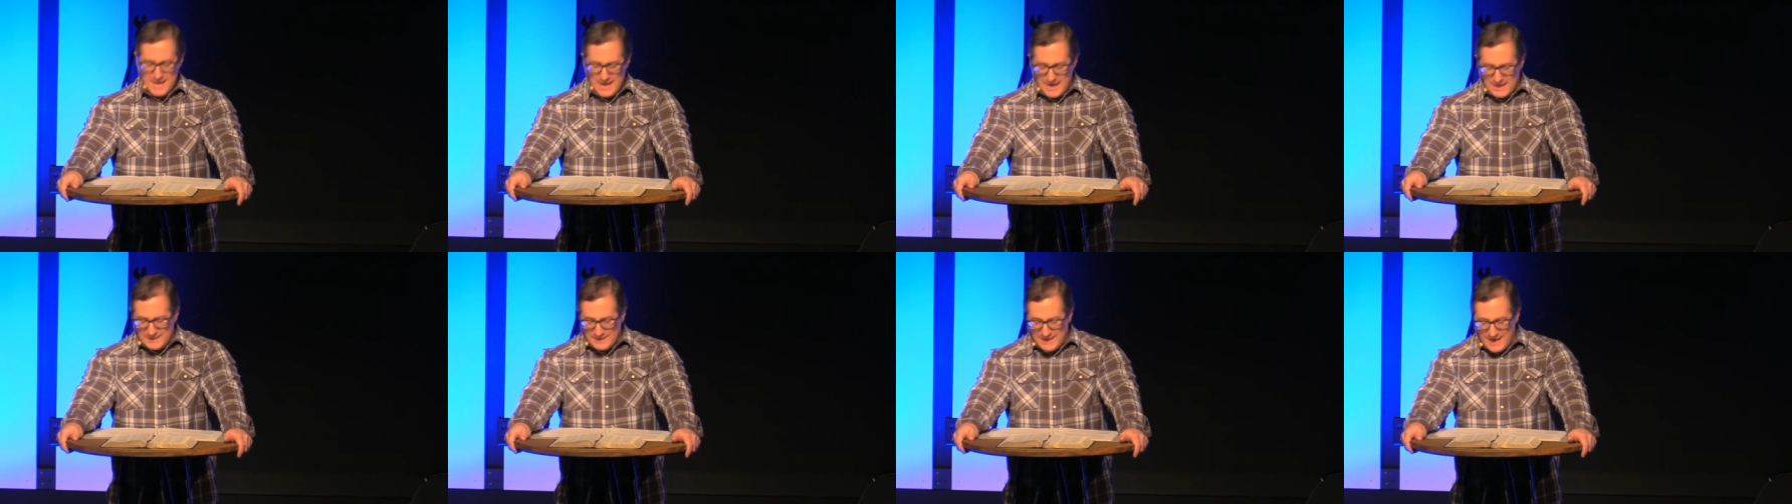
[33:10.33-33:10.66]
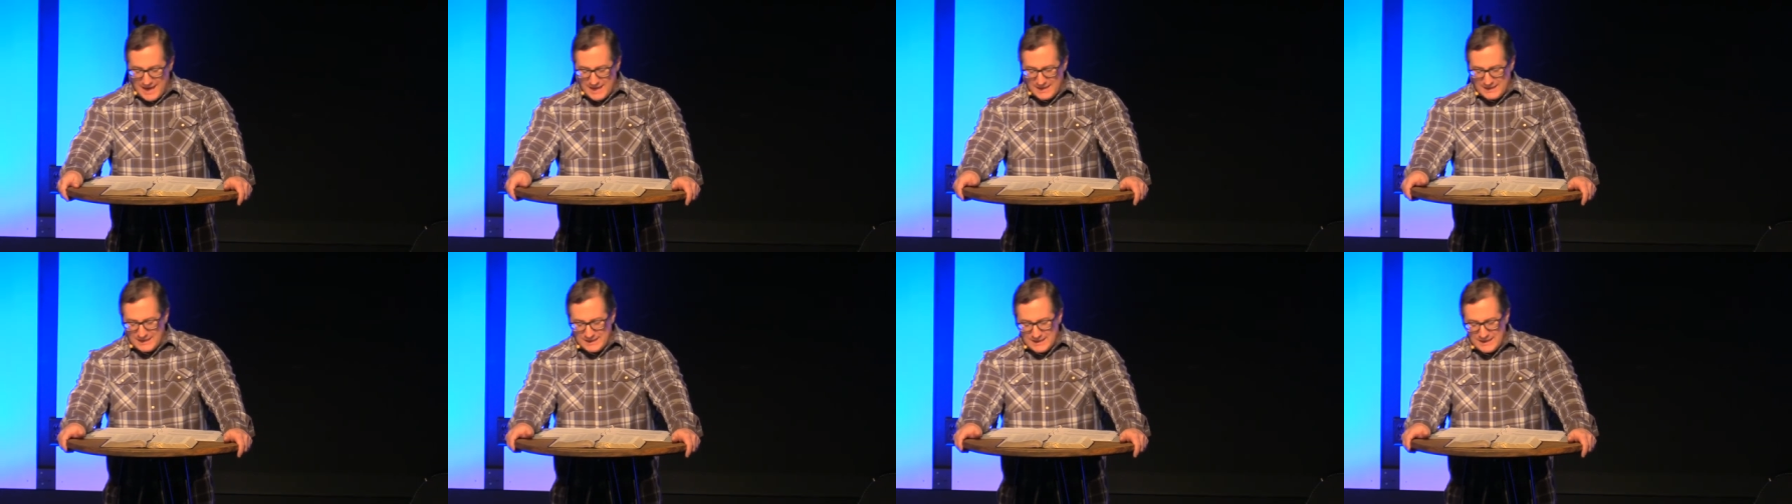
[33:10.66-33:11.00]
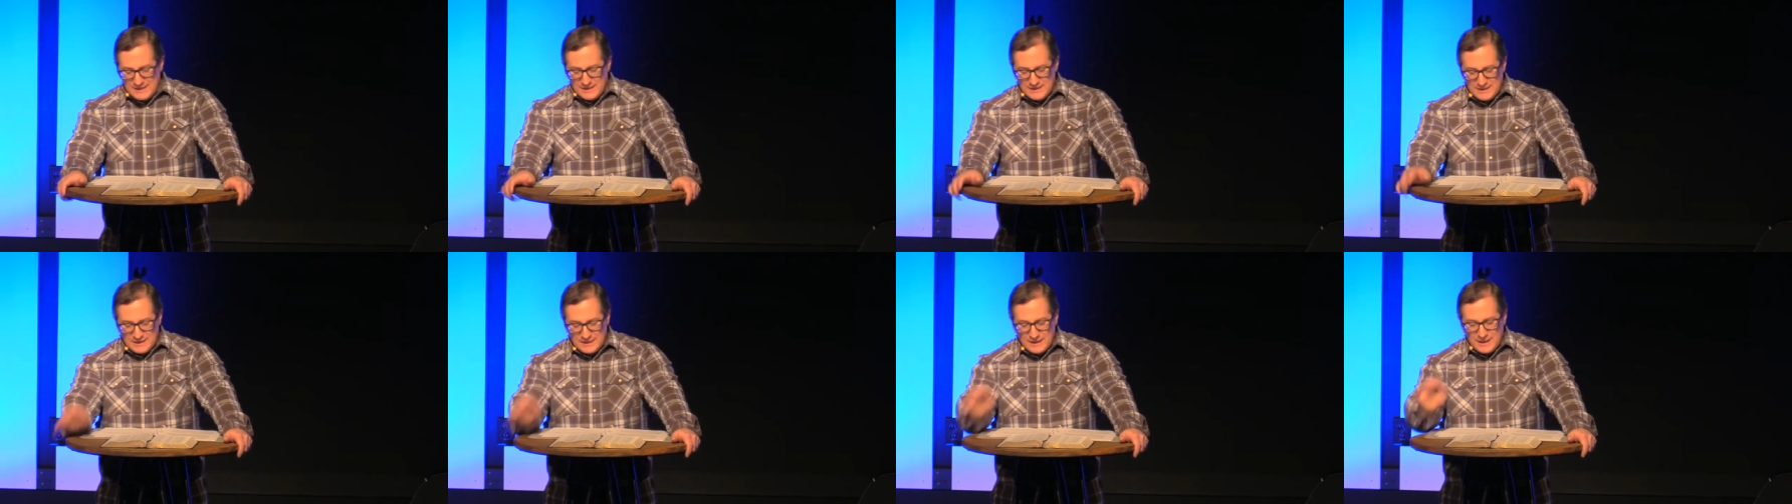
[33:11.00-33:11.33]
And that
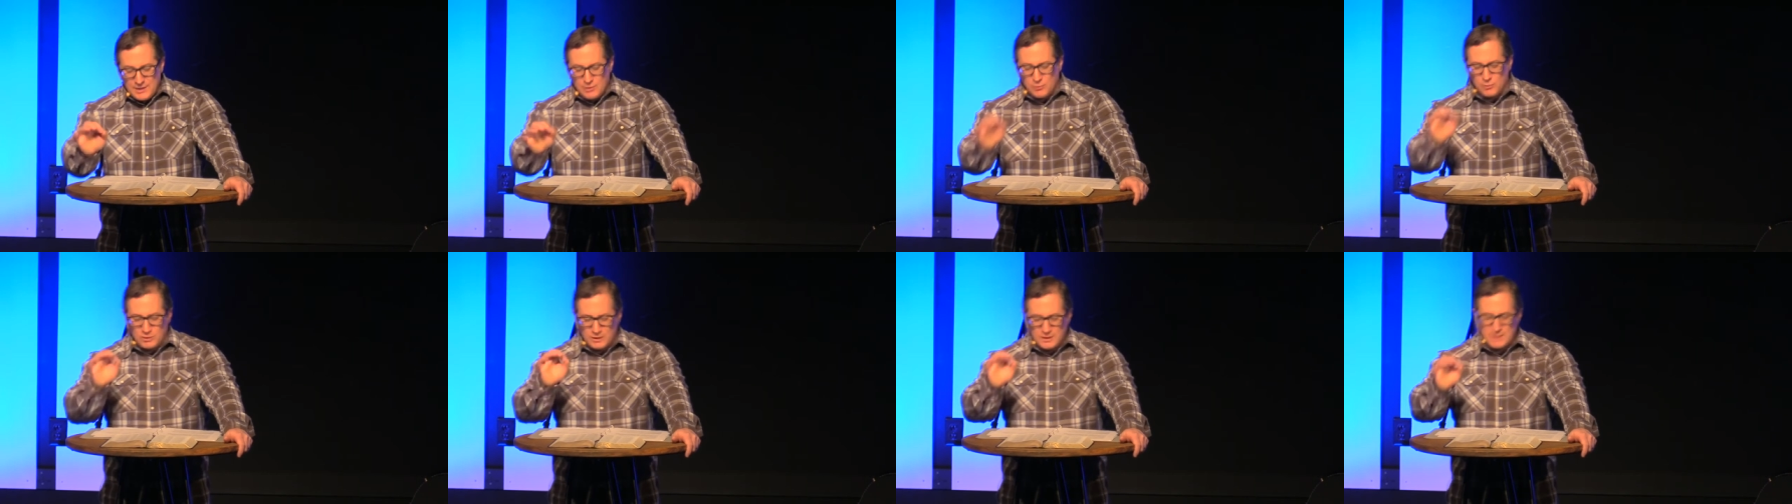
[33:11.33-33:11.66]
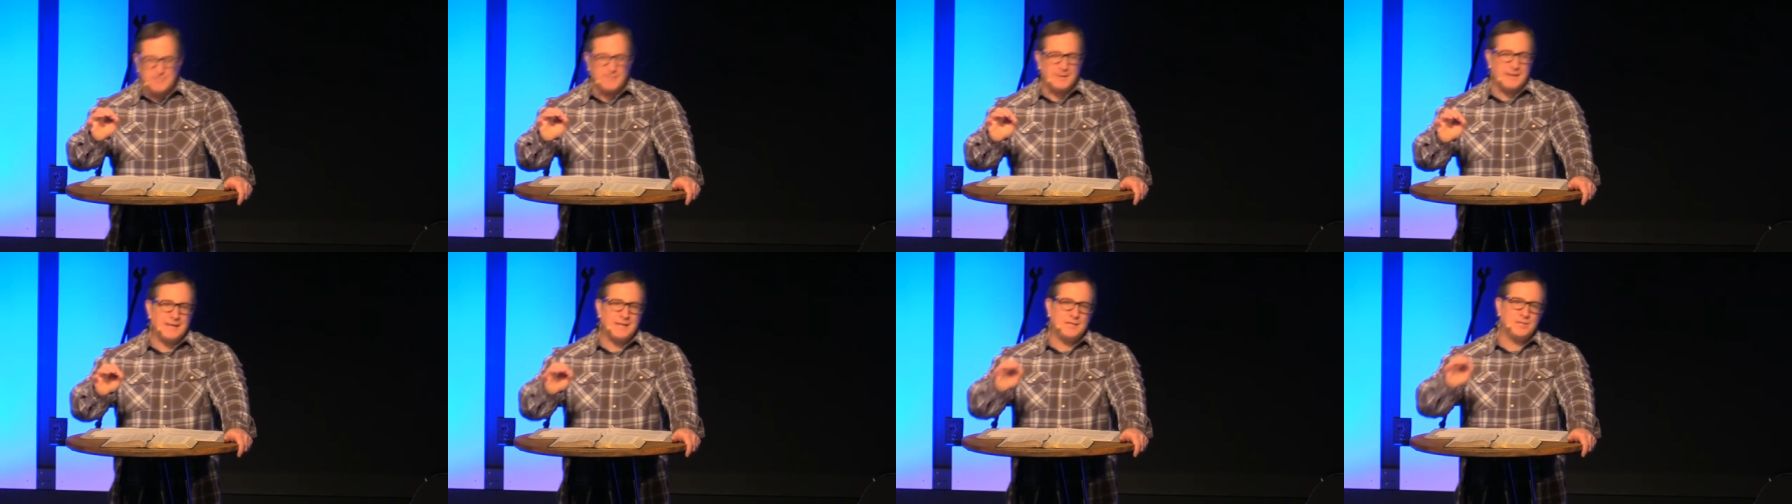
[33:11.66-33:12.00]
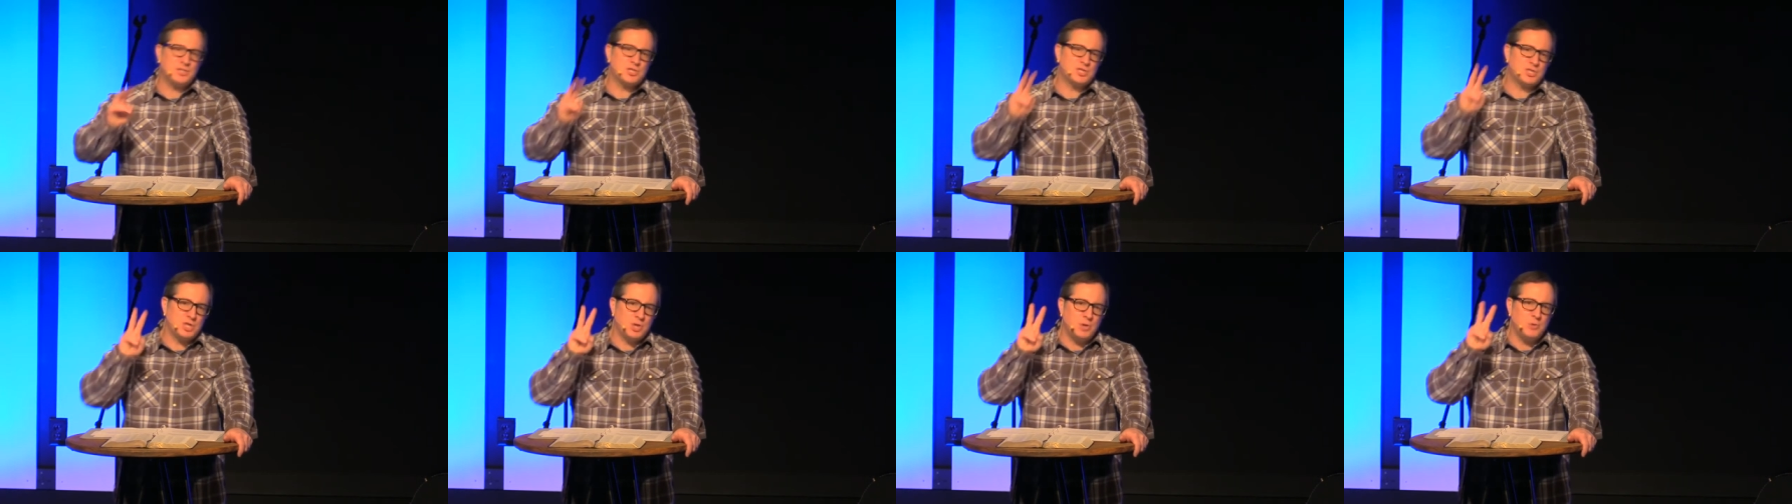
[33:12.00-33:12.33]
literally
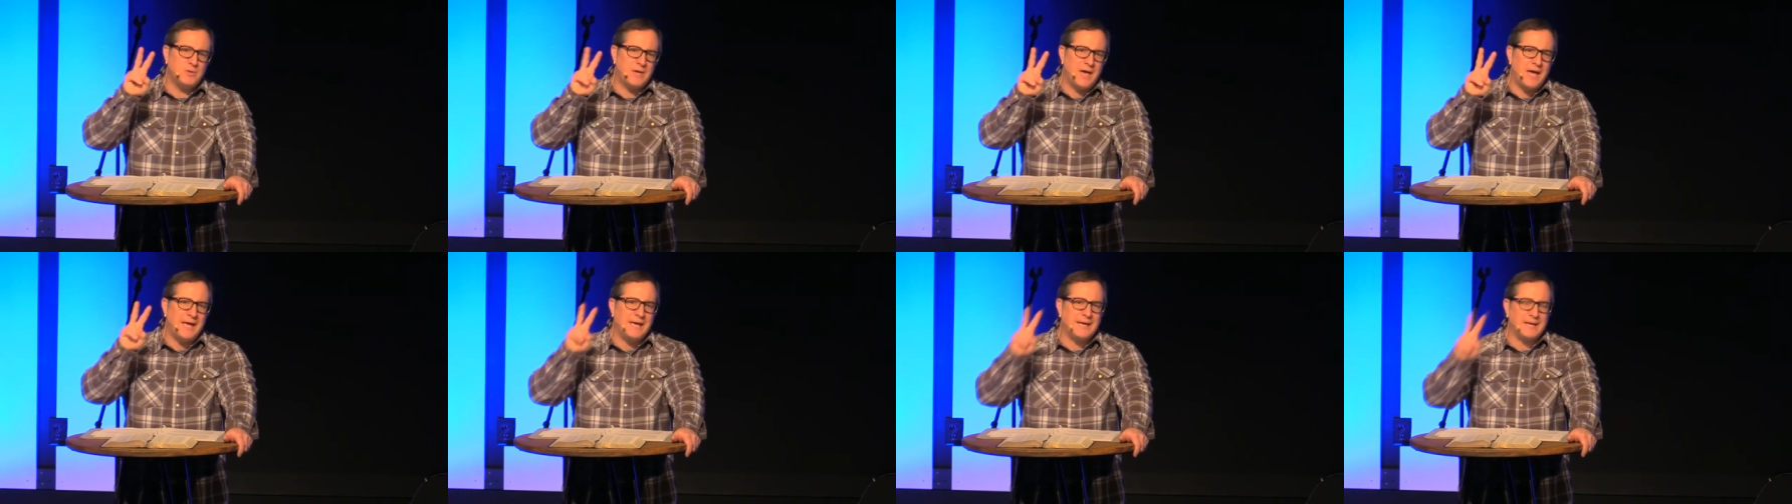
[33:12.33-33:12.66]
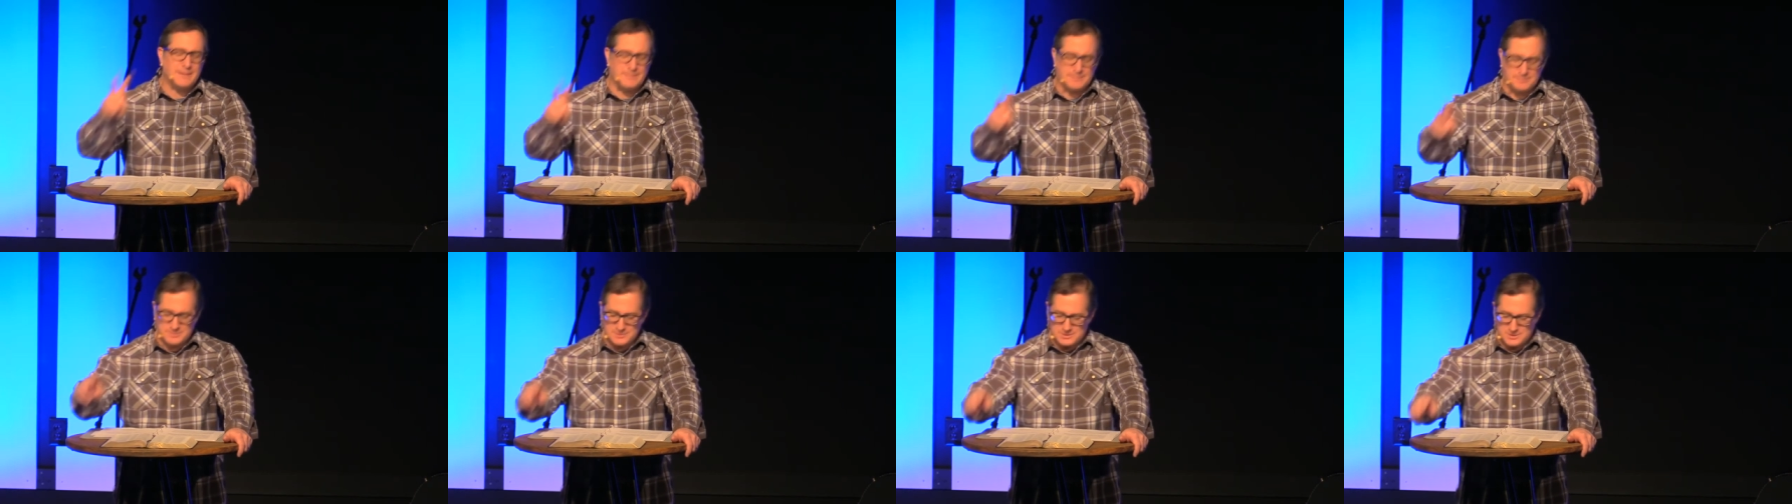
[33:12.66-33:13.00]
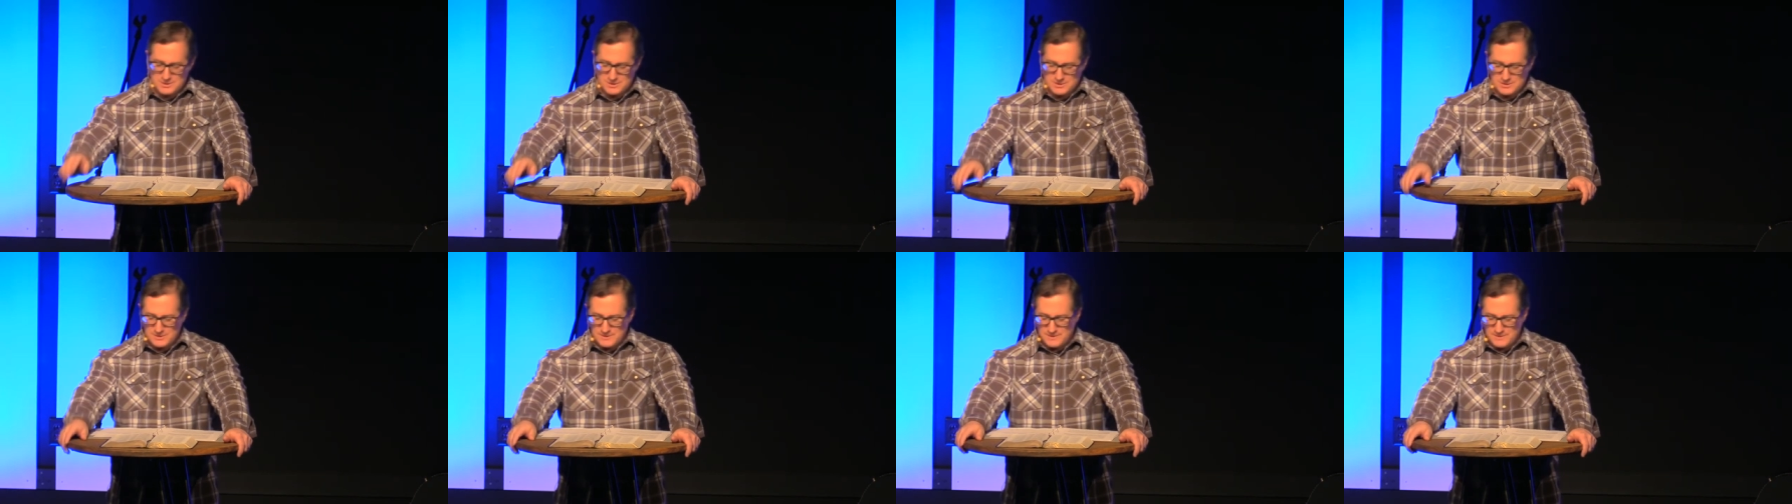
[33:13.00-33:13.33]
means two
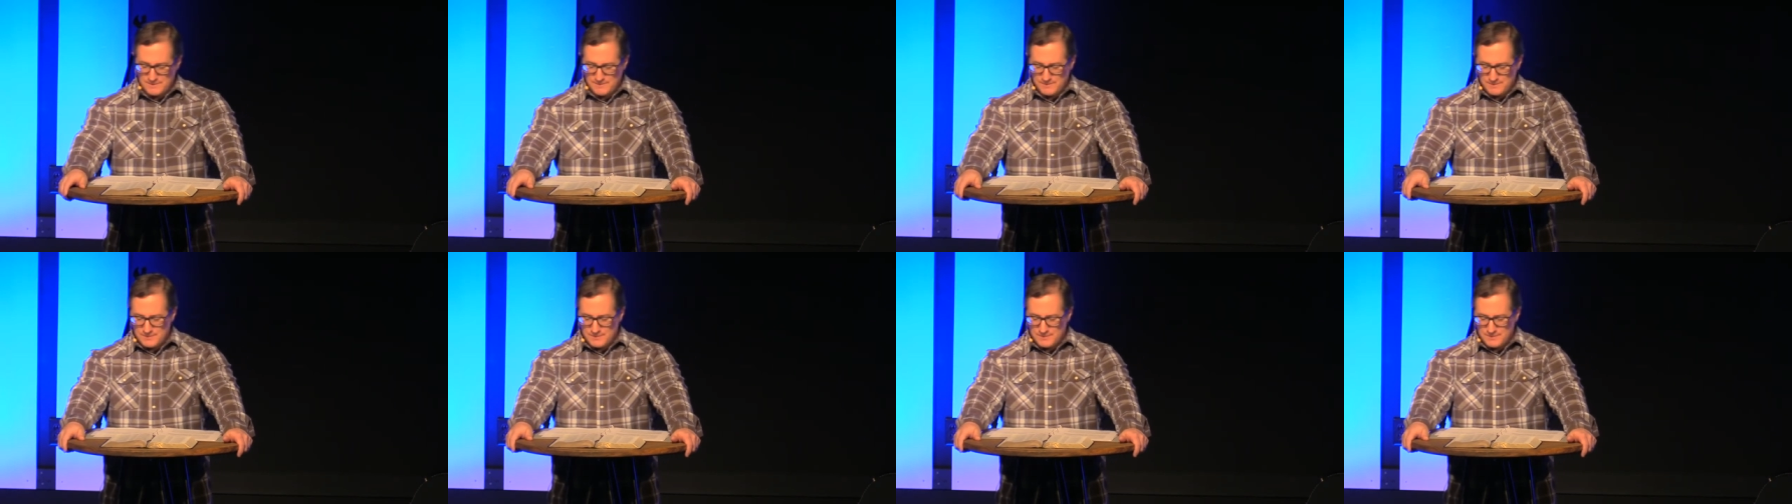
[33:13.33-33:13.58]
camps.